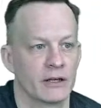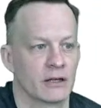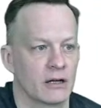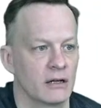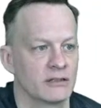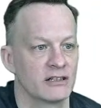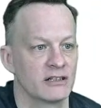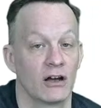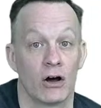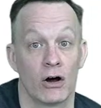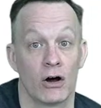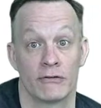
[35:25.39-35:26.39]
Cut
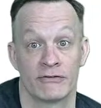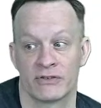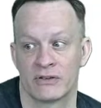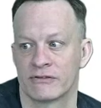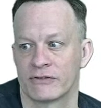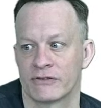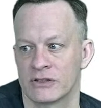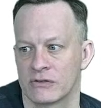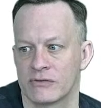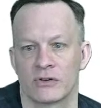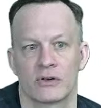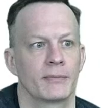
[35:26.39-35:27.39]
off.
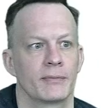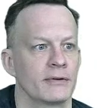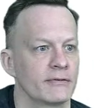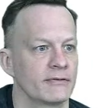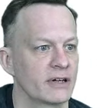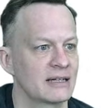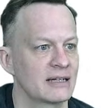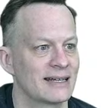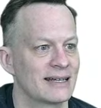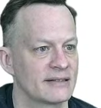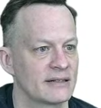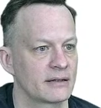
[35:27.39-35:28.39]
Phrasal verb.
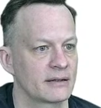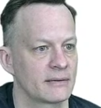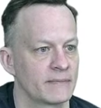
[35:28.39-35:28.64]
Fantastic.